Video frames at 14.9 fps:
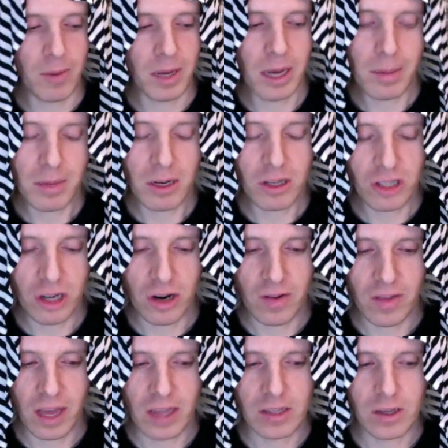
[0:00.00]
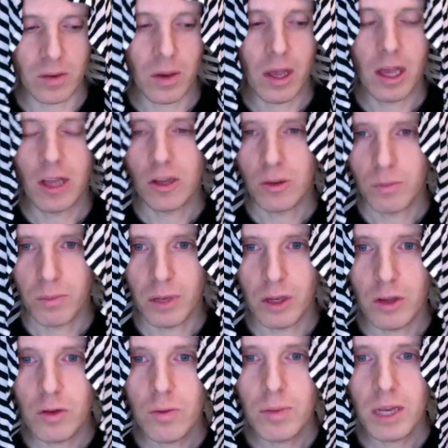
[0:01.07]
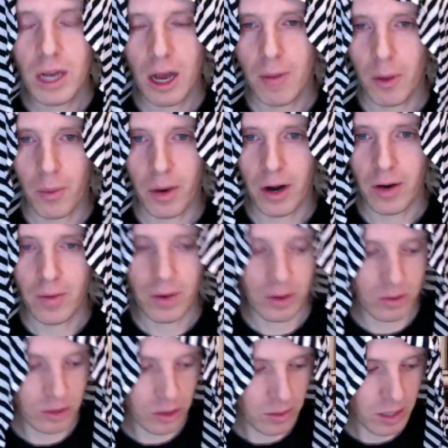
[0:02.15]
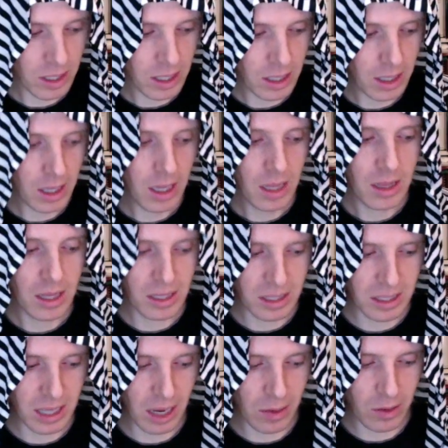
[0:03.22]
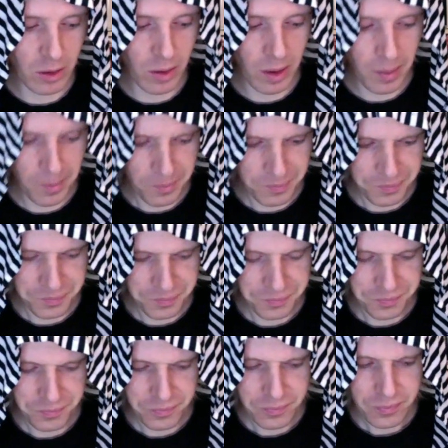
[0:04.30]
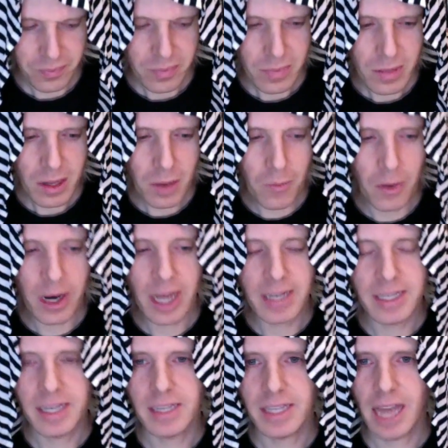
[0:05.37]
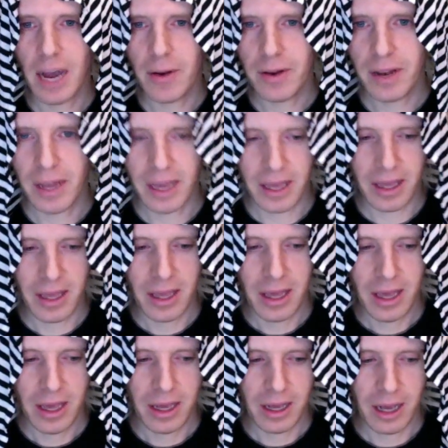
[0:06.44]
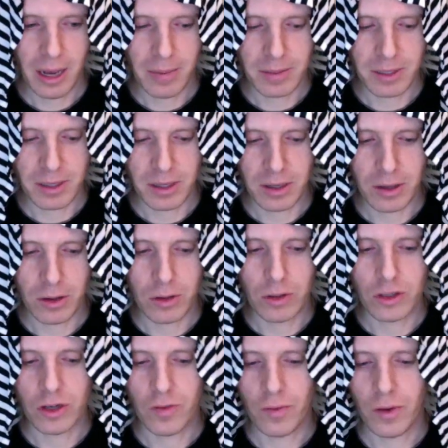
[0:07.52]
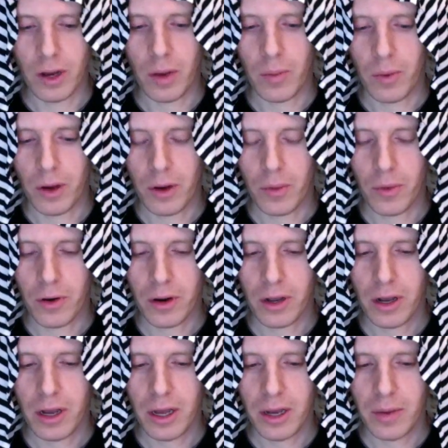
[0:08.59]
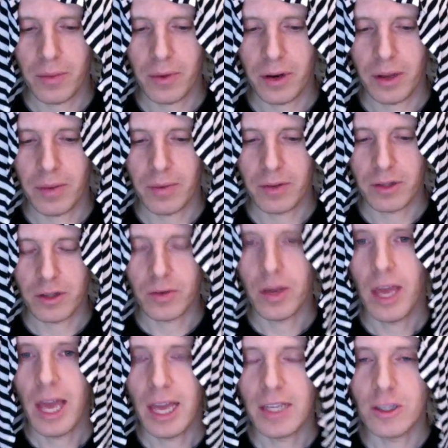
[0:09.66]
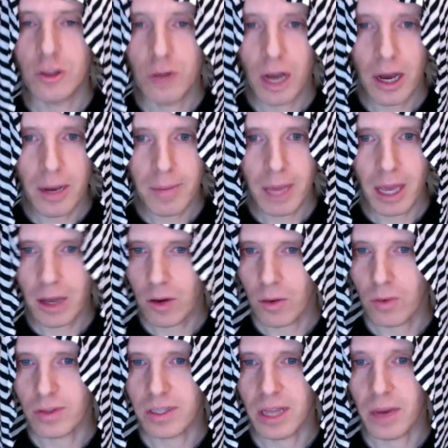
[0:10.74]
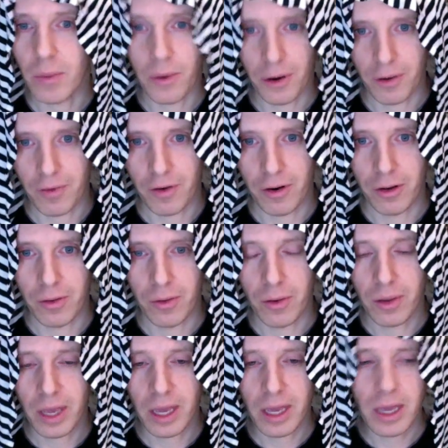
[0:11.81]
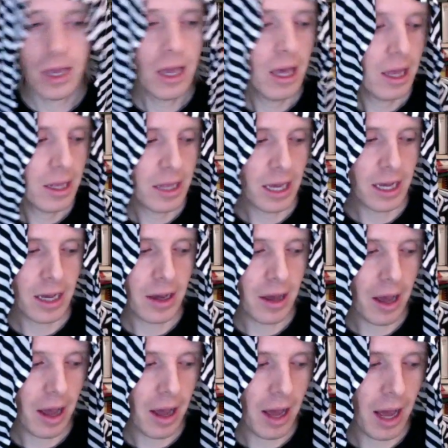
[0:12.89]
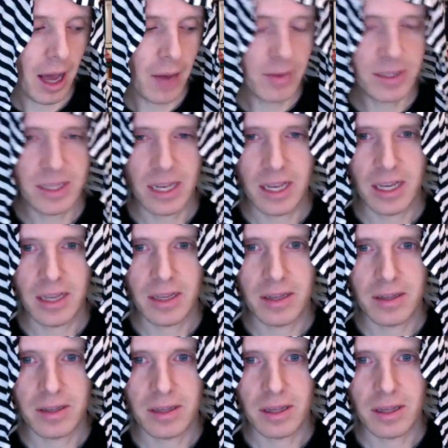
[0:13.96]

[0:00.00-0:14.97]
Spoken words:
and I'm going to share that. So when you become aware of what you're doing, this is how you do it. What I did is, how did I come to the conclusion of what I want to work on and what I would do, is you got to make goals that work for you, okay? Like, I was setting